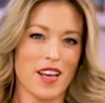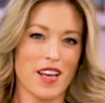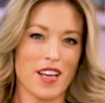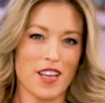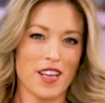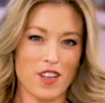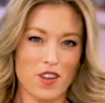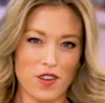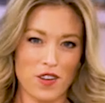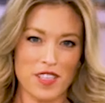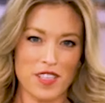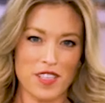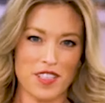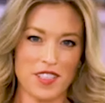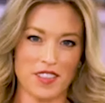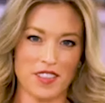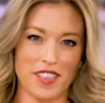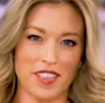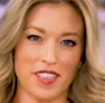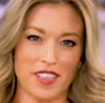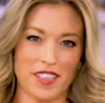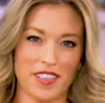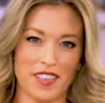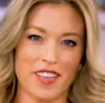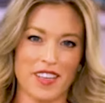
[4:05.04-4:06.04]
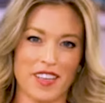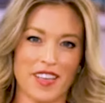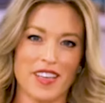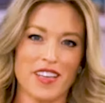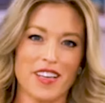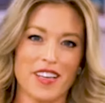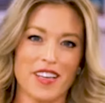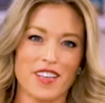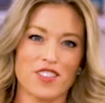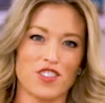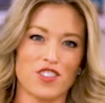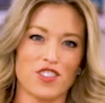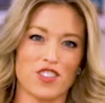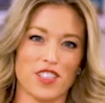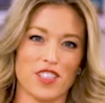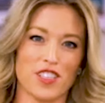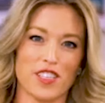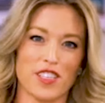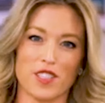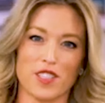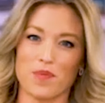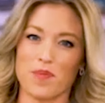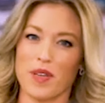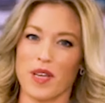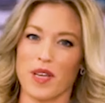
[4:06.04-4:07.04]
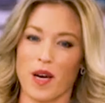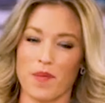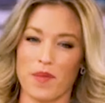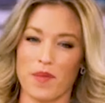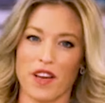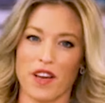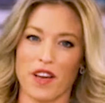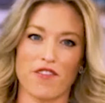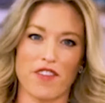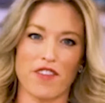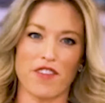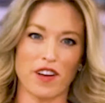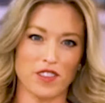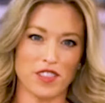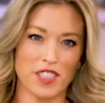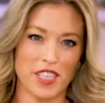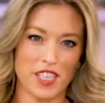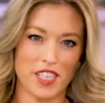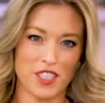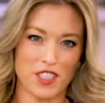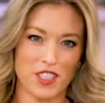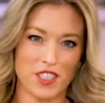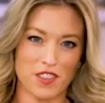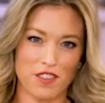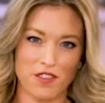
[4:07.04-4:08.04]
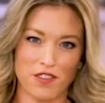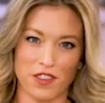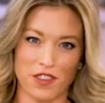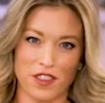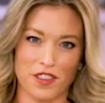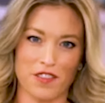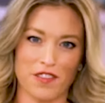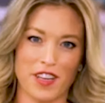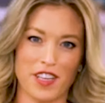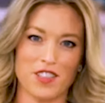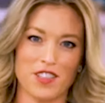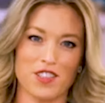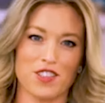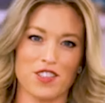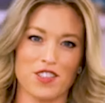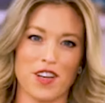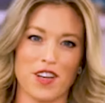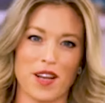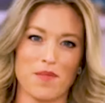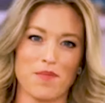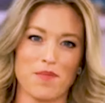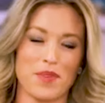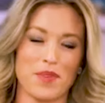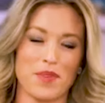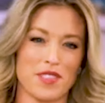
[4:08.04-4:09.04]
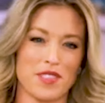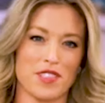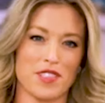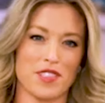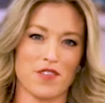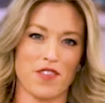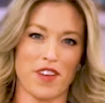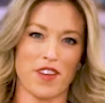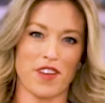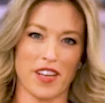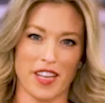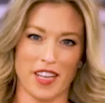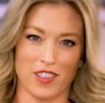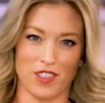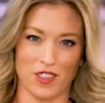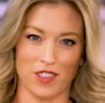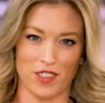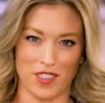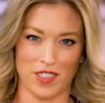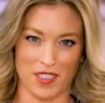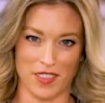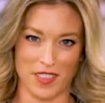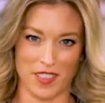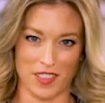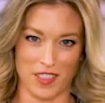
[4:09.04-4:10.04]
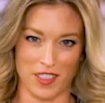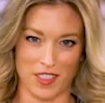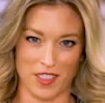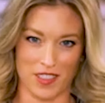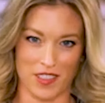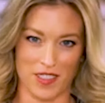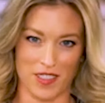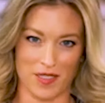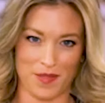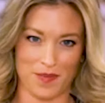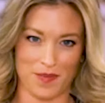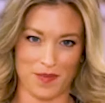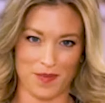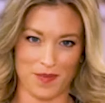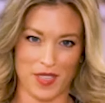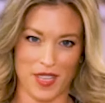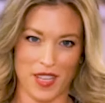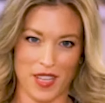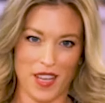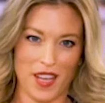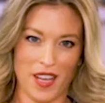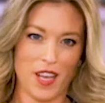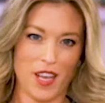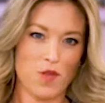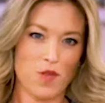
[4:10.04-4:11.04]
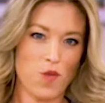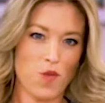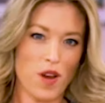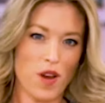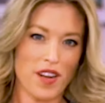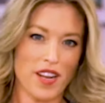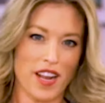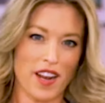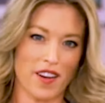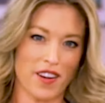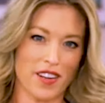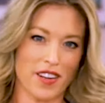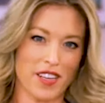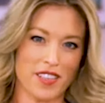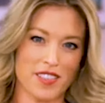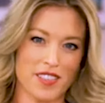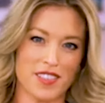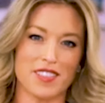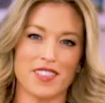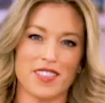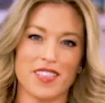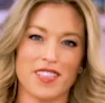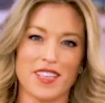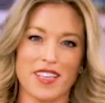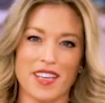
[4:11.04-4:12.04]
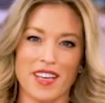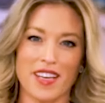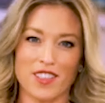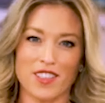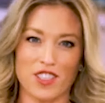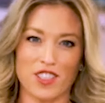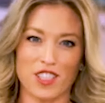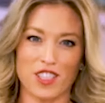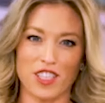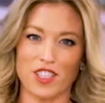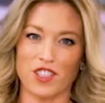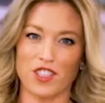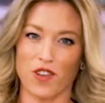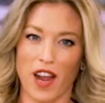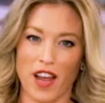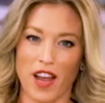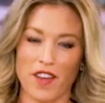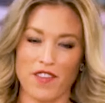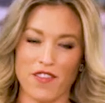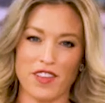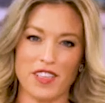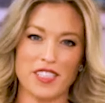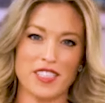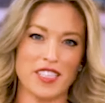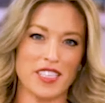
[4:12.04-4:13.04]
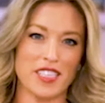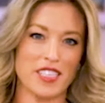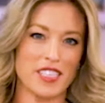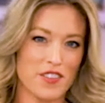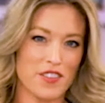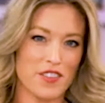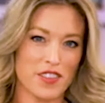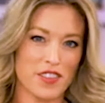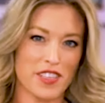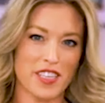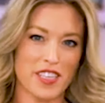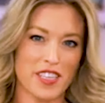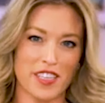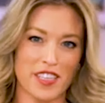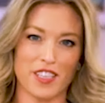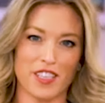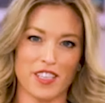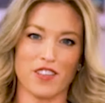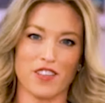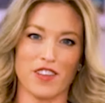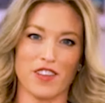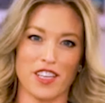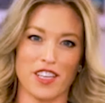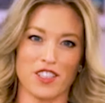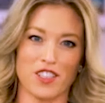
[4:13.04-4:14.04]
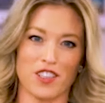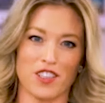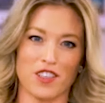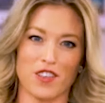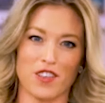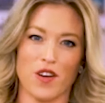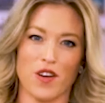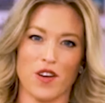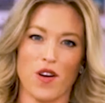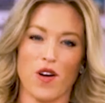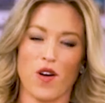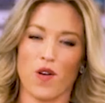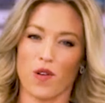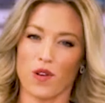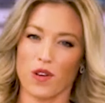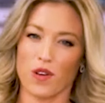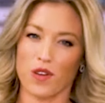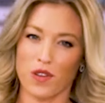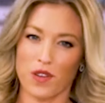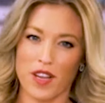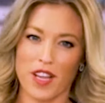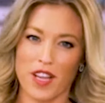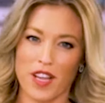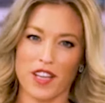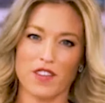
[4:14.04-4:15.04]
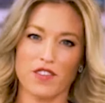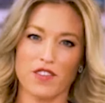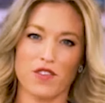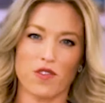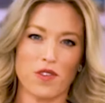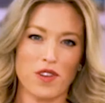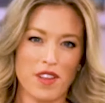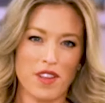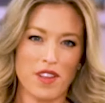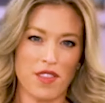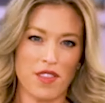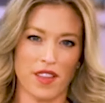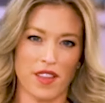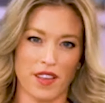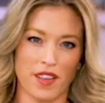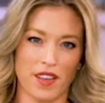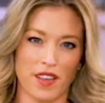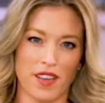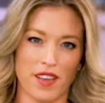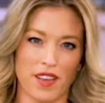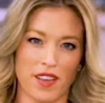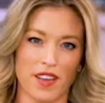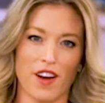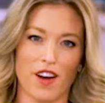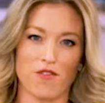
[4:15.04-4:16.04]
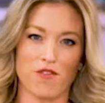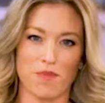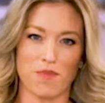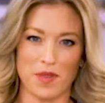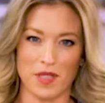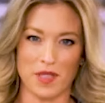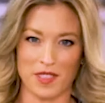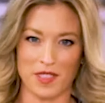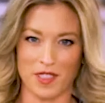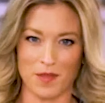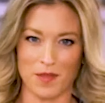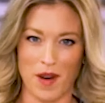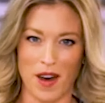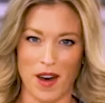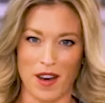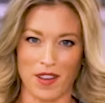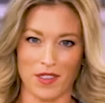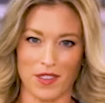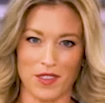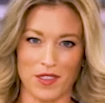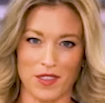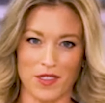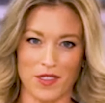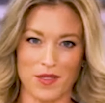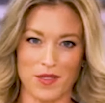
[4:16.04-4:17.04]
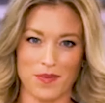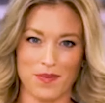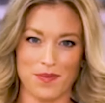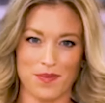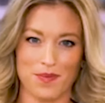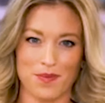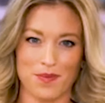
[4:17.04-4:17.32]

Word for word: Increasingly, ESG is becoming a foundation for investor and business financial decisions. In what areas is ESG driving significant innovation or creative rethinking of business models?